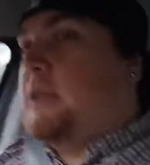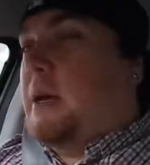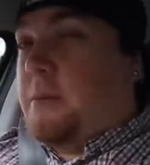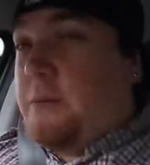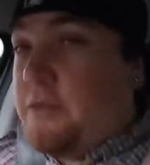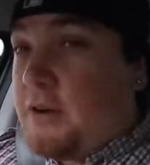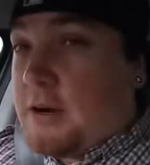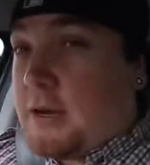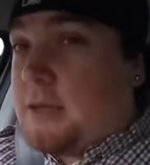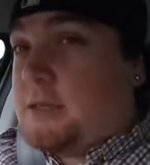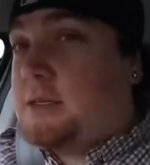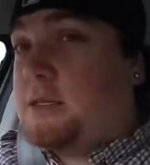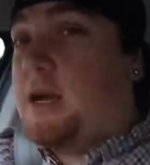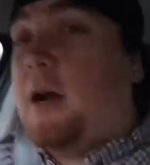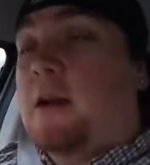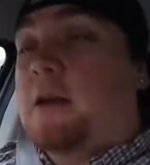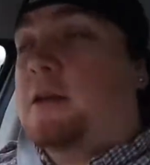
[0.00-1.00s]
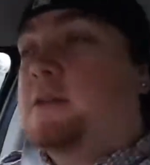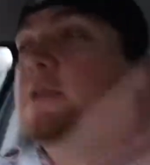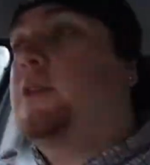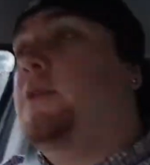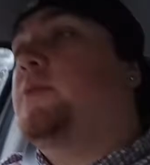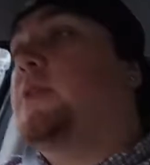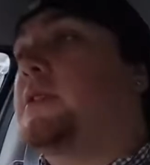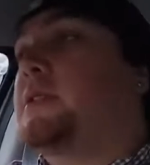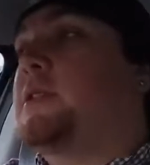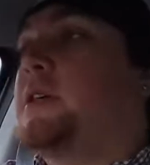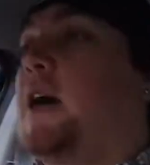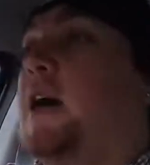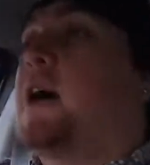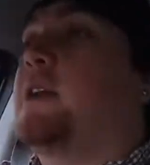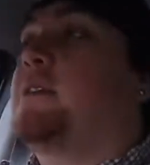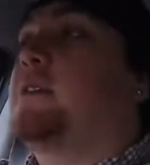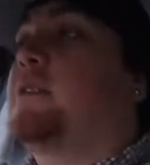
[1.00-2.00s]
today before I get started, because I don't want to
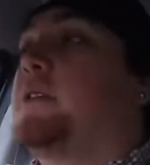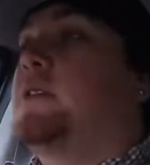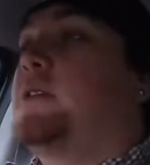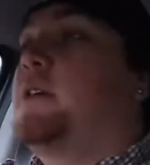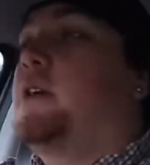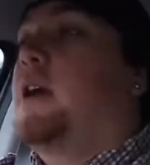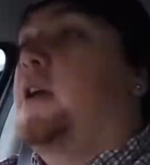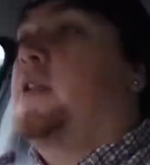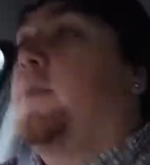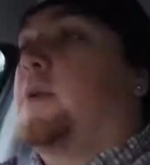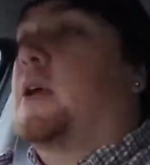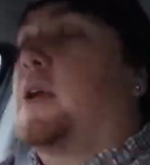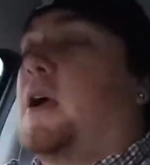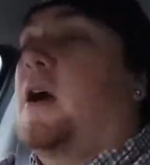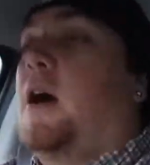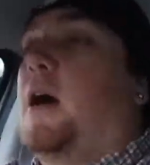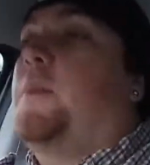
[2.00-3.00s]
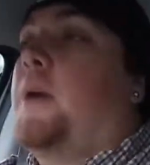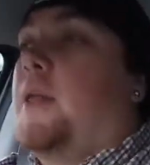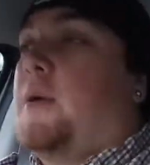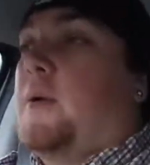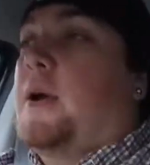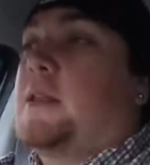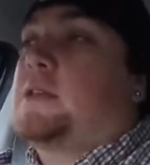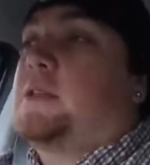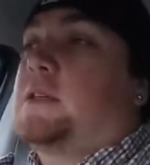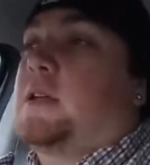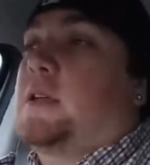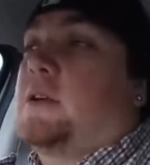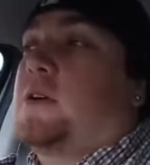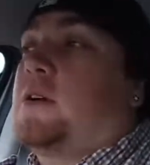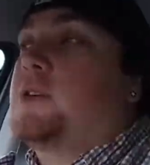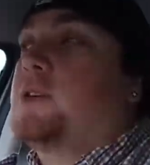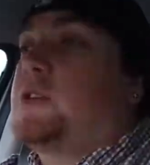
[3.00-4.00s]
start and be like, oh, by the way, this is going
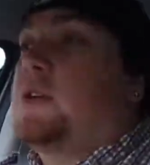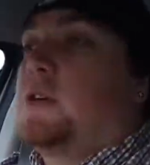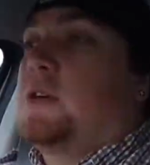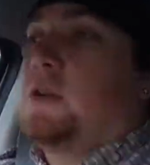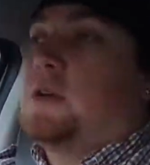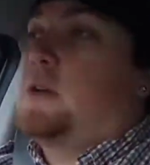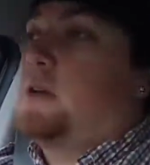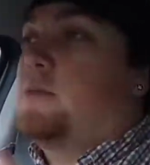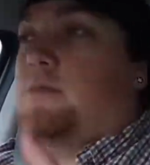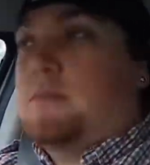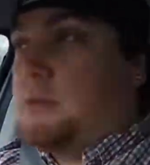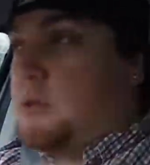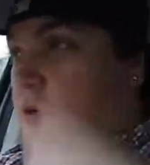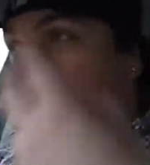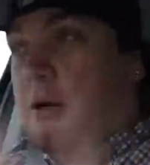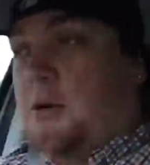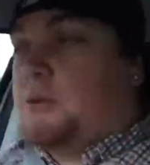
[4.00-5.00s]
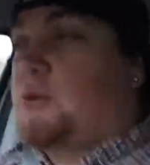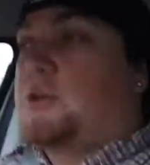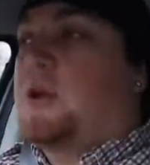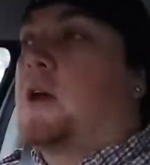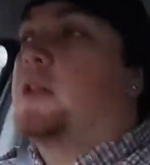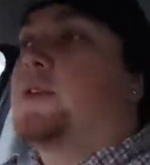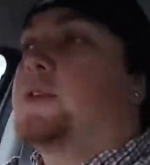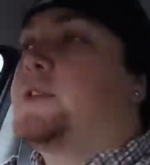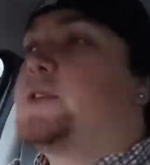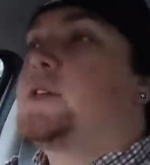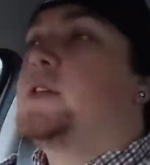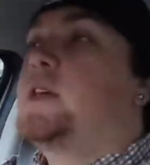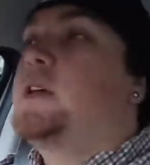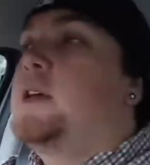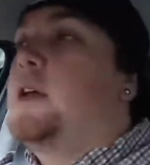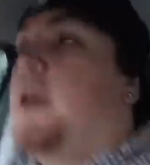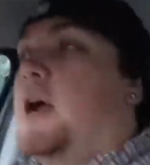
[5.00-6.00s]
to cost you $200,
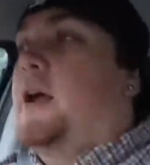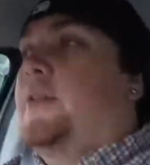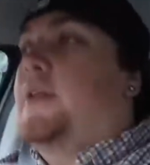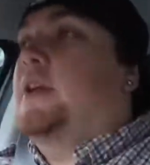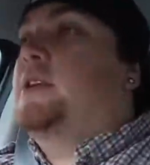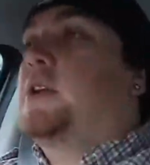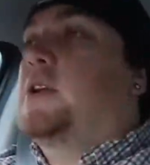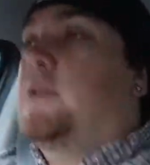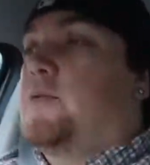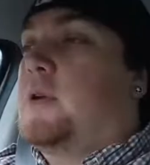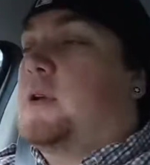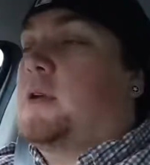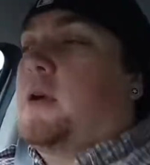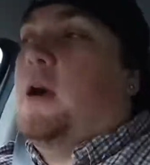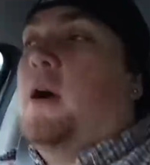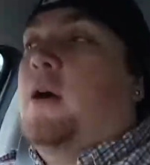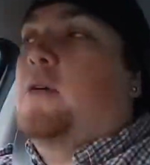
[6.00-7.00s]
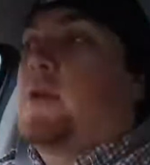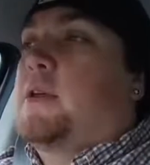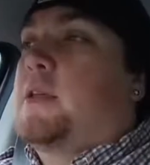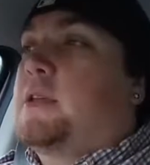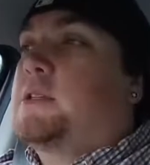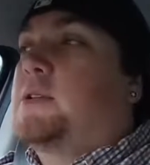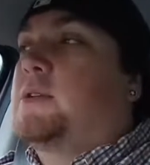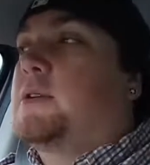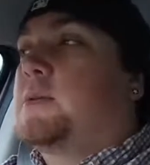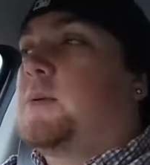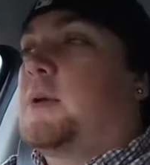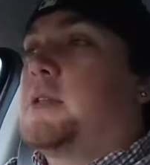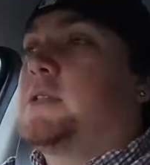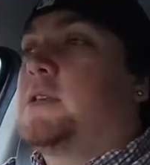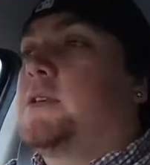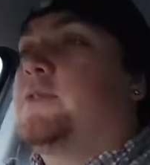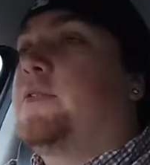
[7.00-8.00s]
and they turn it around and go, oh no, that's too
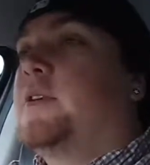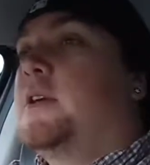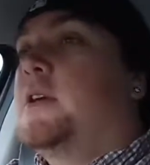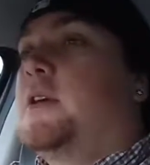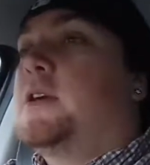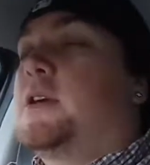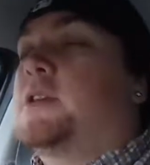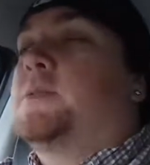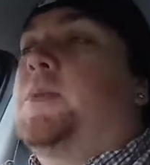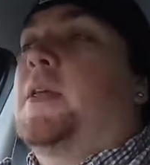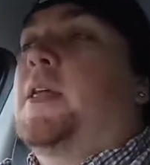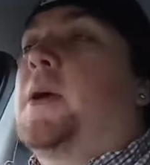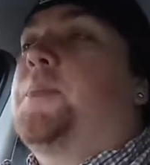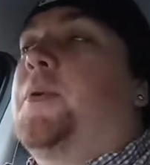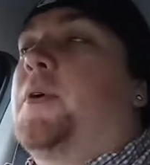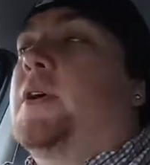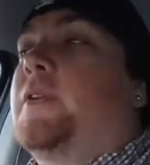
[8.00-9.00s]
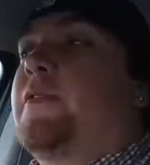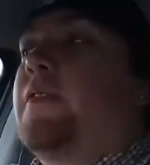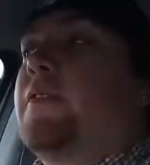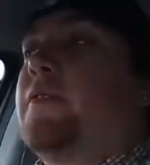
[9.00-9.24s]
expensive. Because by that point, if